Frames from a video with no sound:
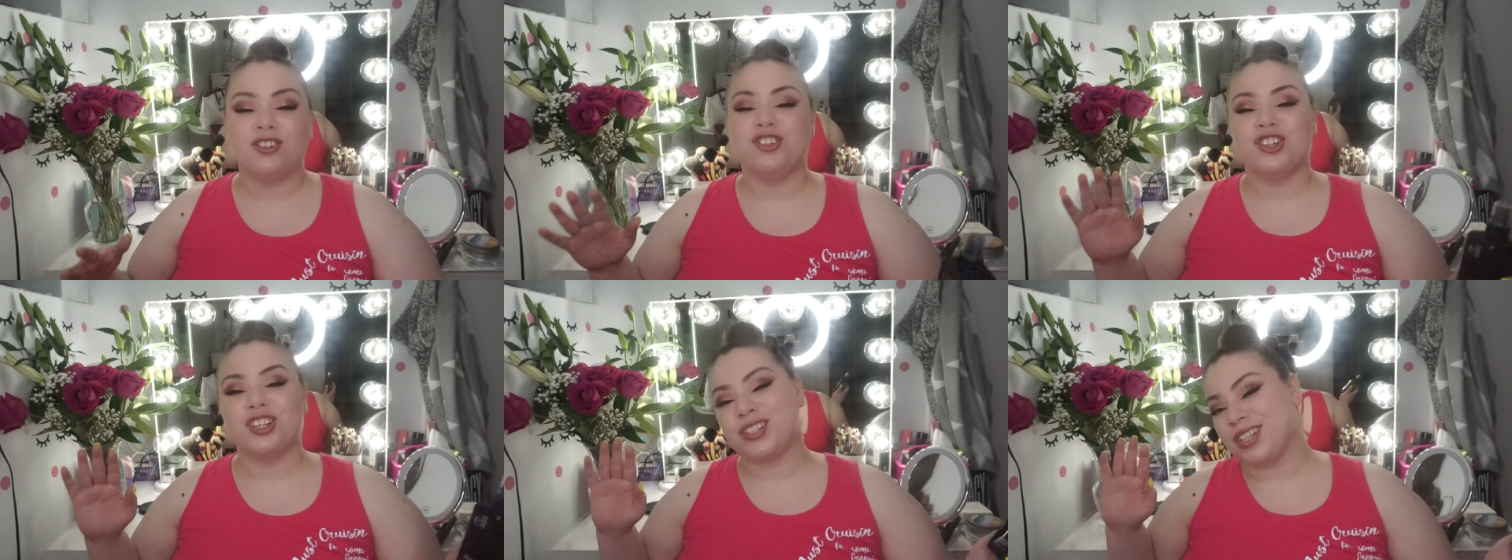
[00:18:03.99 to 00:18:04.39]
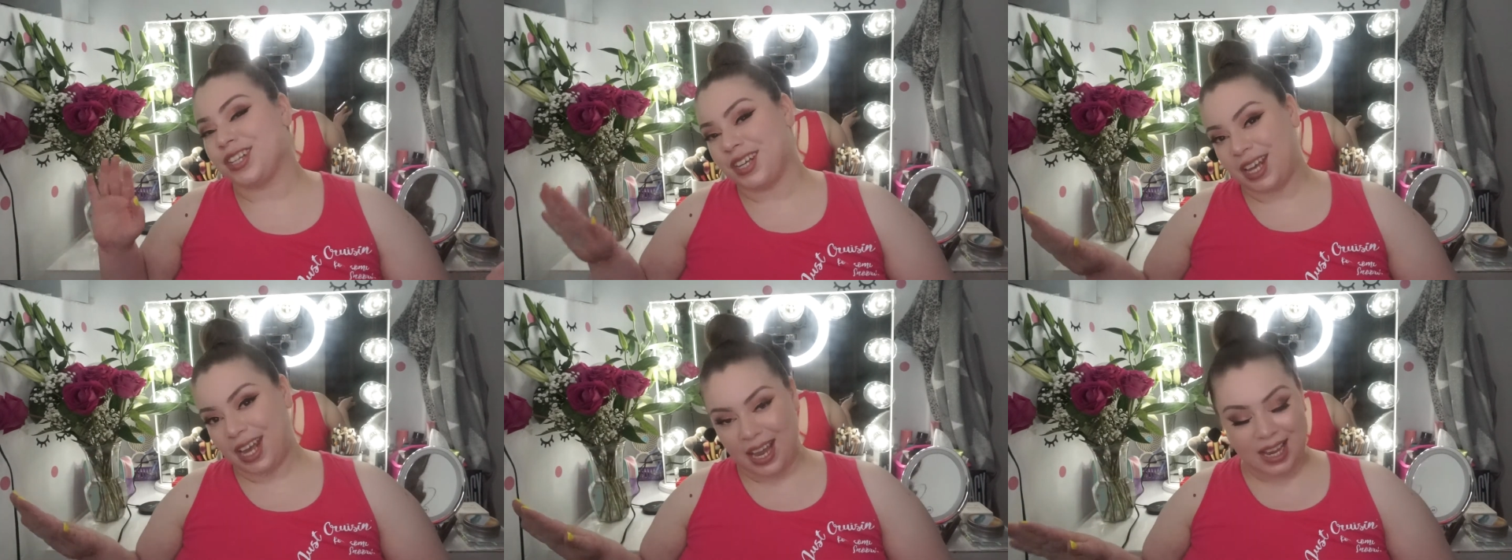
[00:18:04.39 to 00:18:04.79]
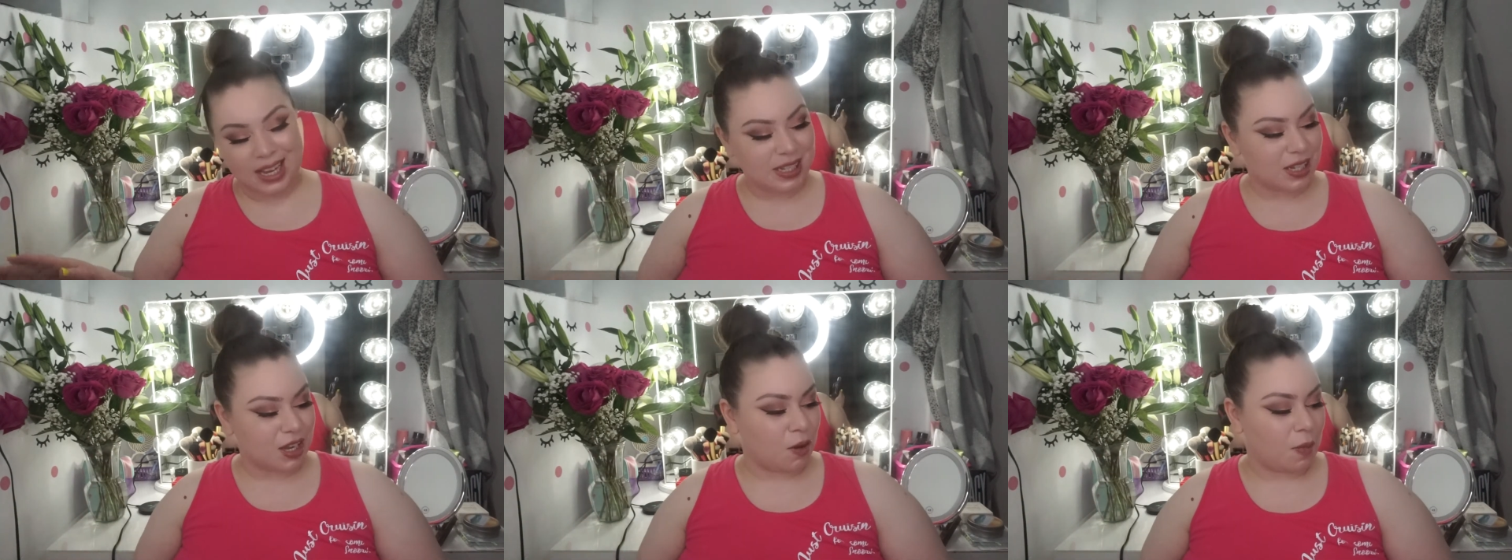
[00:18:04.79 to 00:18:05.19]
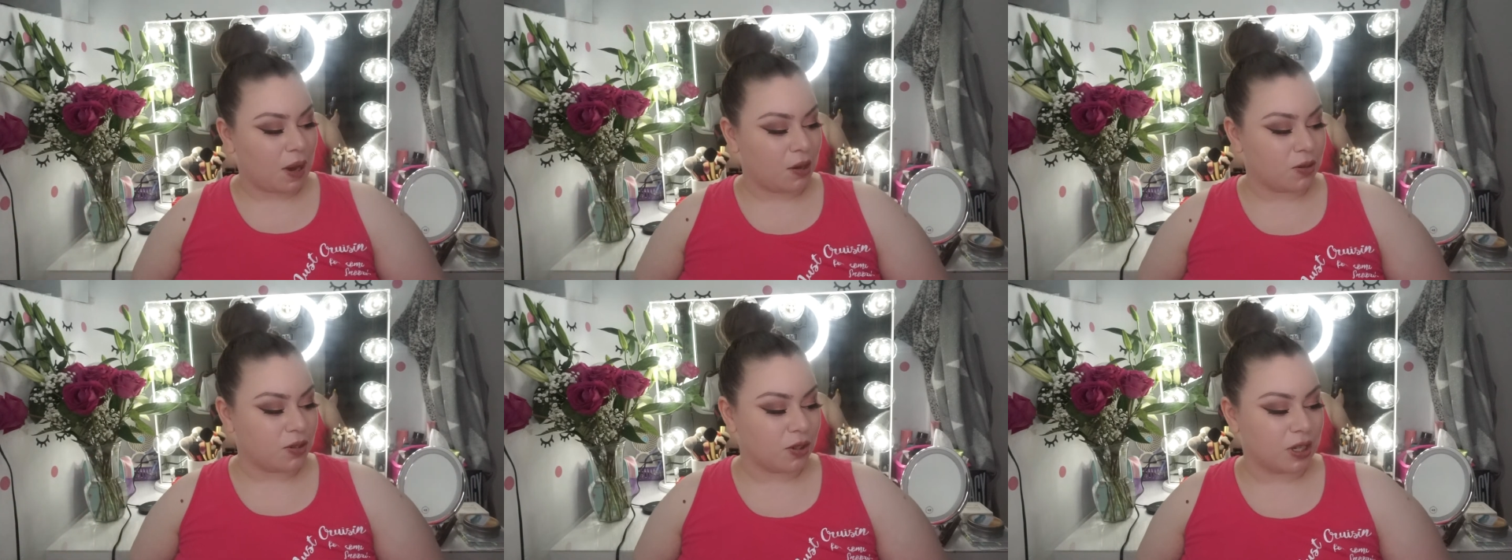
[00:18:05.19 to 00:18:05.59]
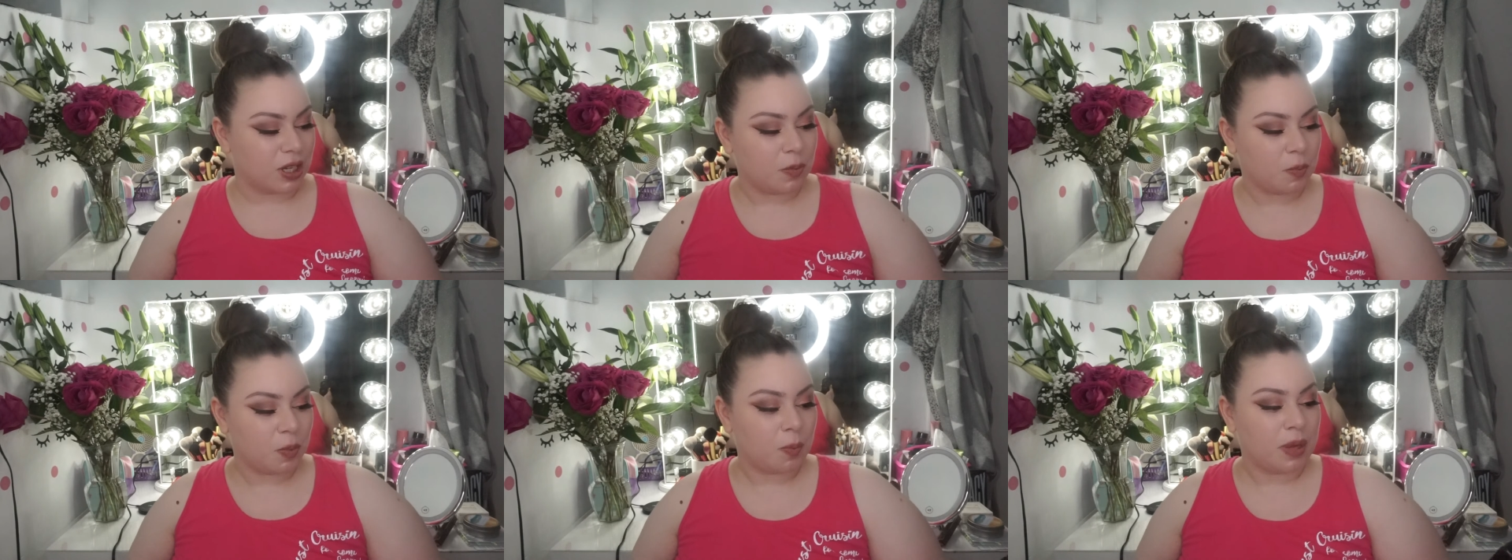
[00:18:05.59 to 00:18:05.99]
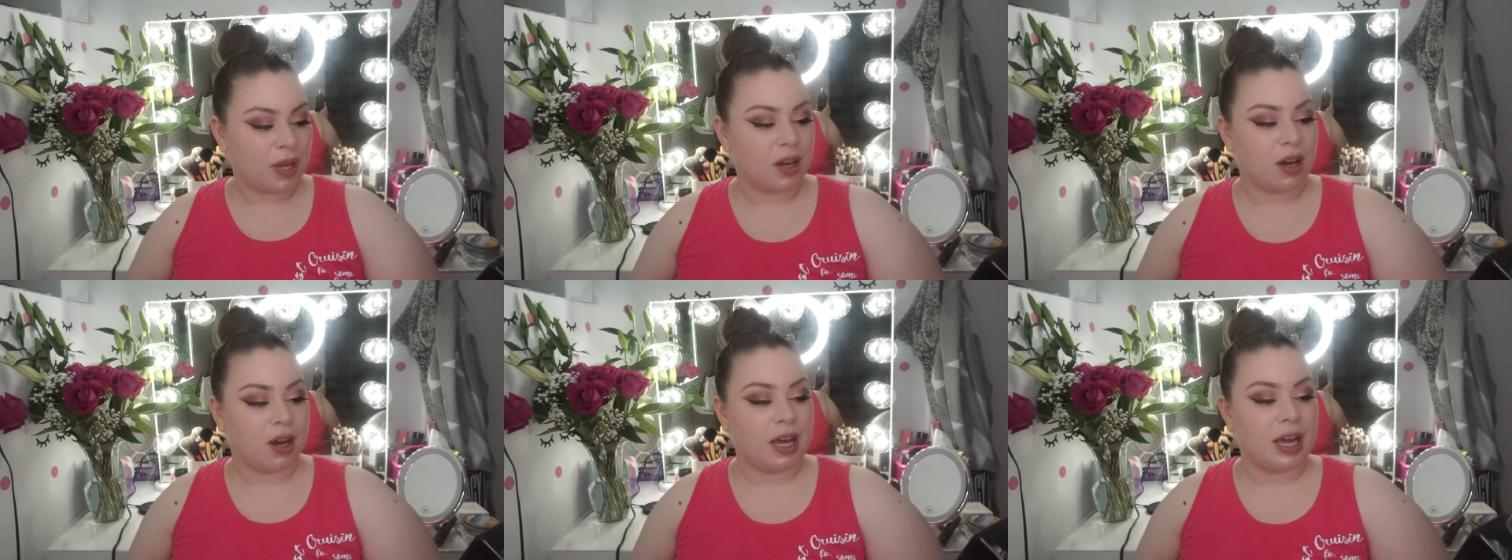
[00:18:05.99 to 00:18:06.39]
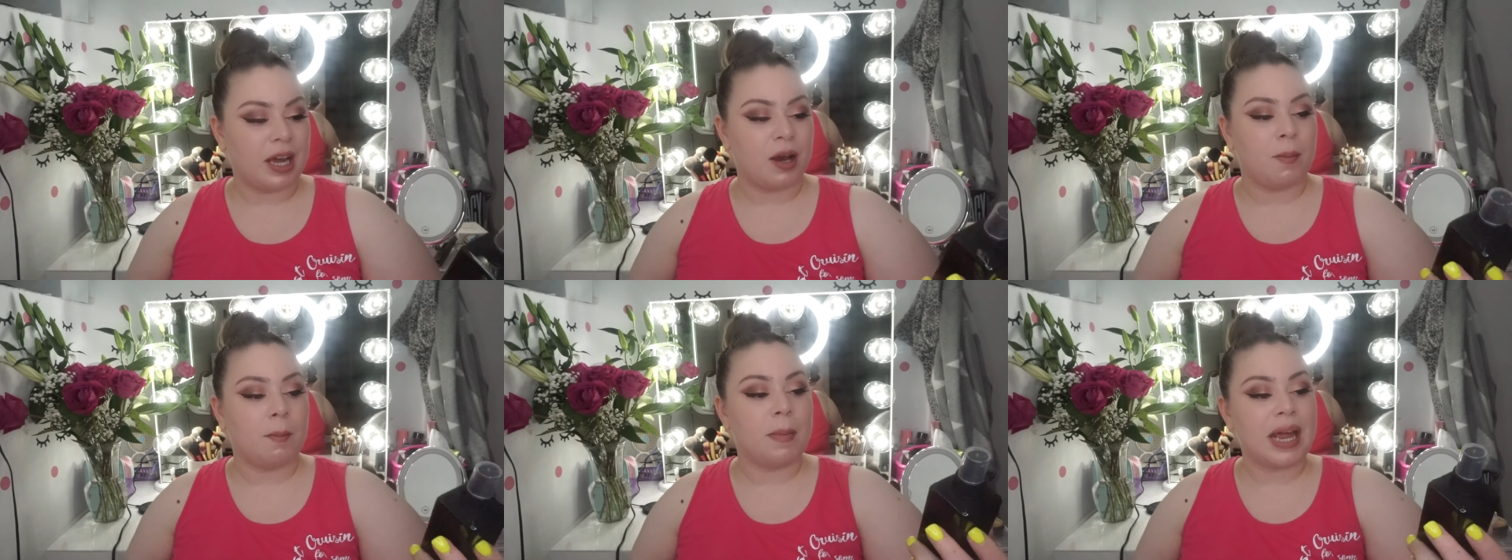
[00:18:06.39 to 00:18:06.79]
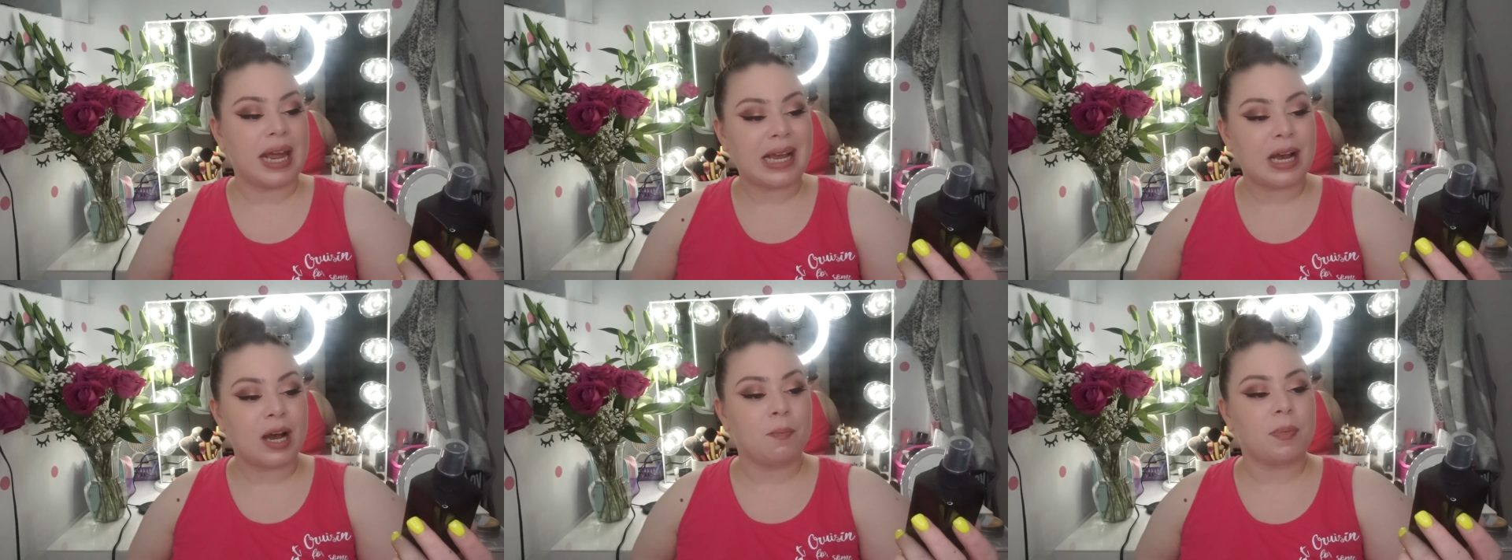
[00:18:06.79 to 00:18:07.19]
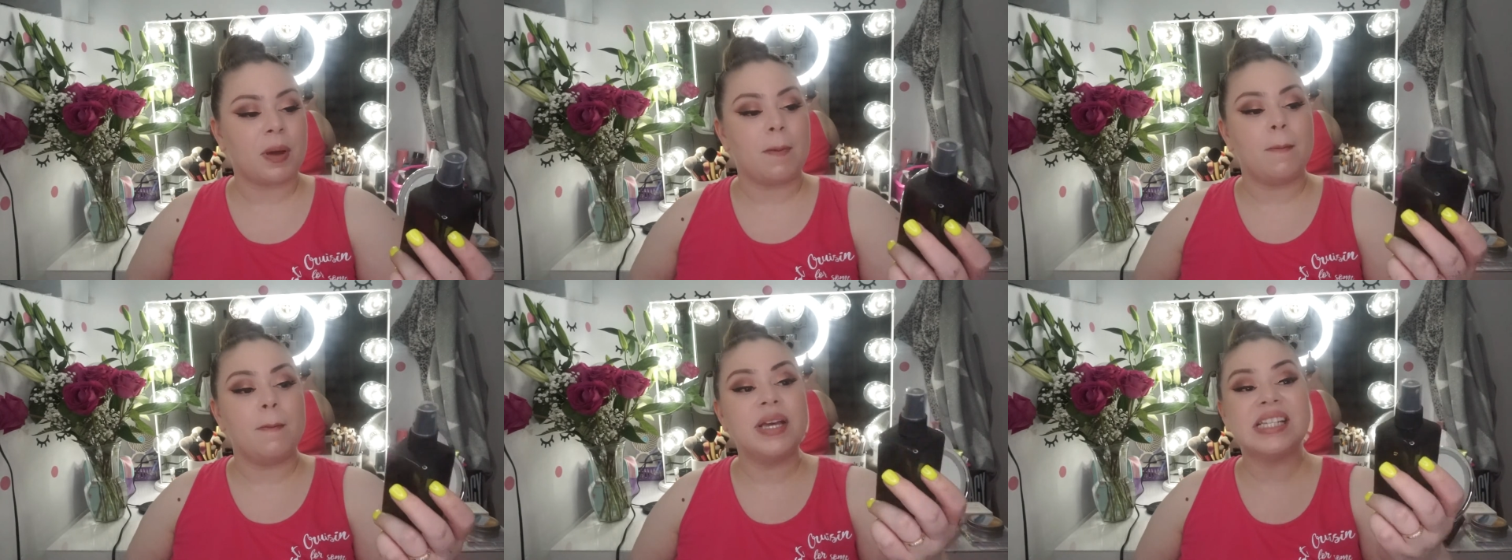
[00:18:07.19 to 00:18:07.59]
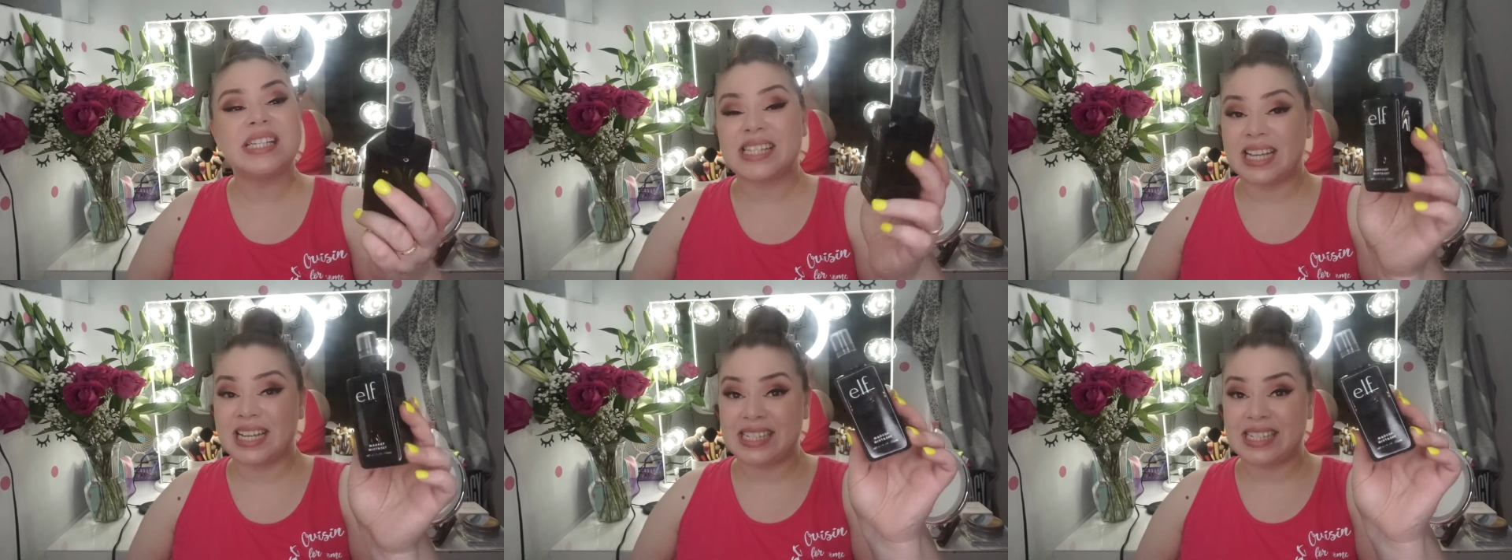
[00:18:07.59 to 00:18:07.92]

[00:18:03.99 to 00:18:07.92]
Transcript: just in case, I also keep a makeup mist